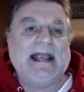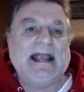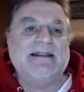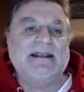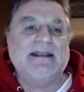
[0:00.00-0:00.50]

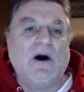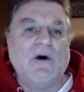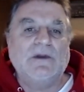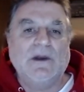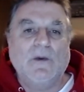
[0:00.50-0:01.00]
and the
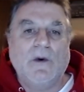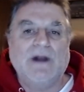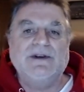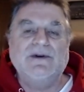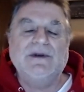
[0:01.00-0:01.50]
only
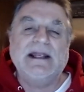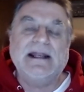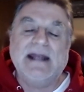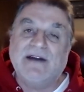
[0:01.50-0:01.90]
one you need